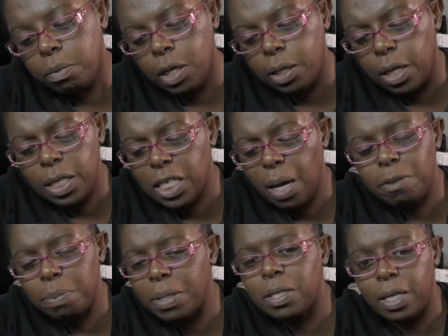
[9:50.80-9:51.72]
Now, this cup's
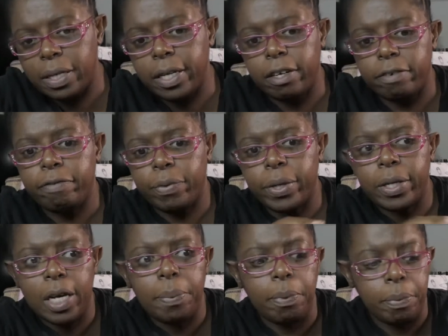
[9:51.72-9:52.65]
been sitting here for a
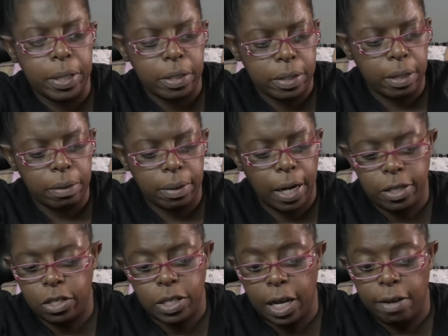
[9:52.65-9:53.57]
couple weeks now, and I
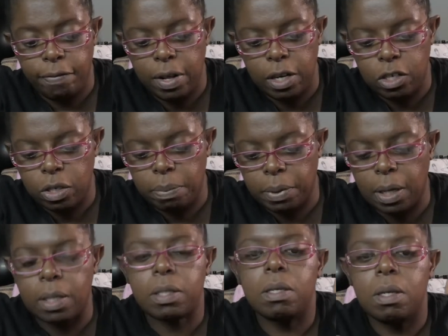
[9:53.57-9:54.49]
just ain't finished it
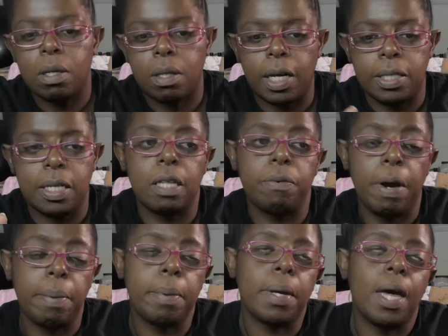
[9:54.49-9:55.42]
because, like I said, the
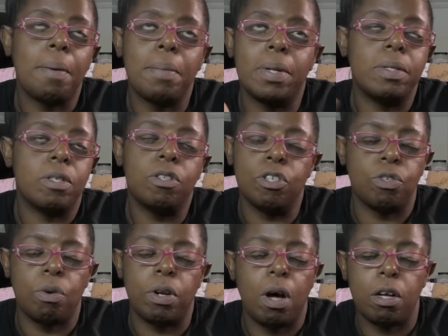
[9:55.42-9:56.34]
grandbaby came, and she's
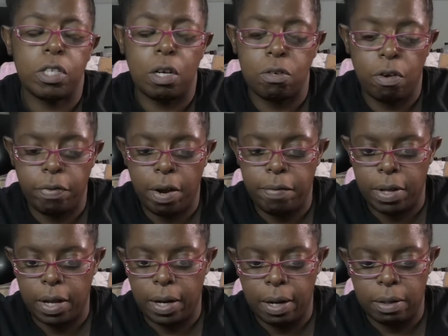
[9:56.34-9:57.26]
on schedule for
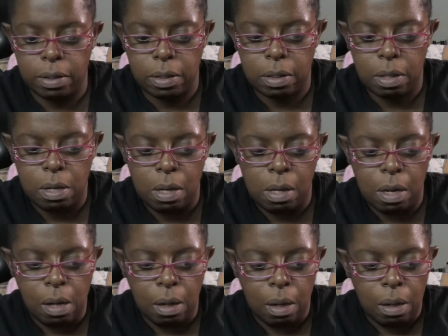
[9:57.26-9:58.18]
everything in the house.
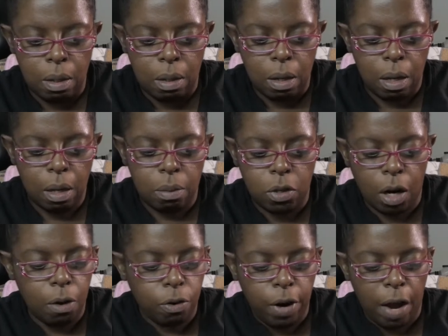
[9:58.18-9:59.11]
And so I
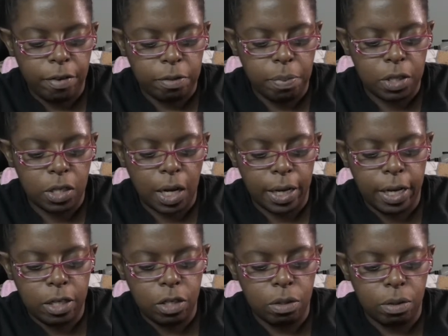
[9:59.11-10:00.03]
don't craft as much as I
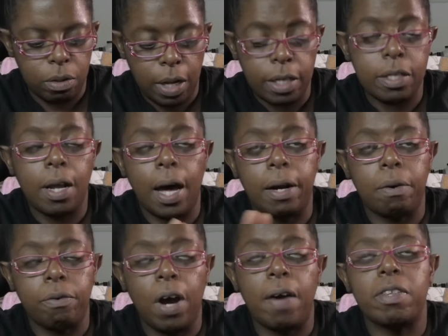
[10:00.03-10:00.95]
get to. That I don't
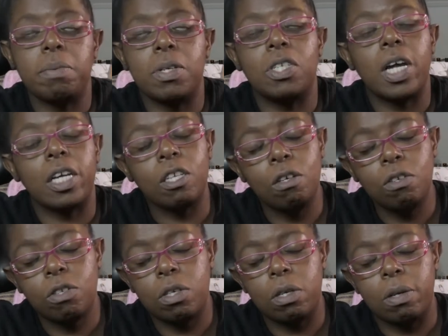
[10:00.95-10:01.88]
craft as much as I
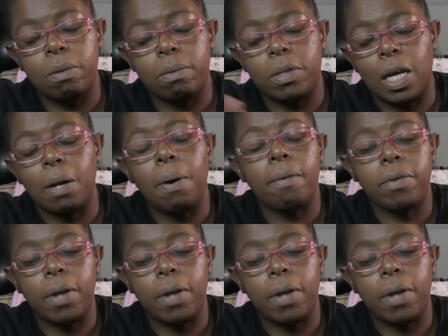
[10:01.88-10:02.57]
used to because I don't have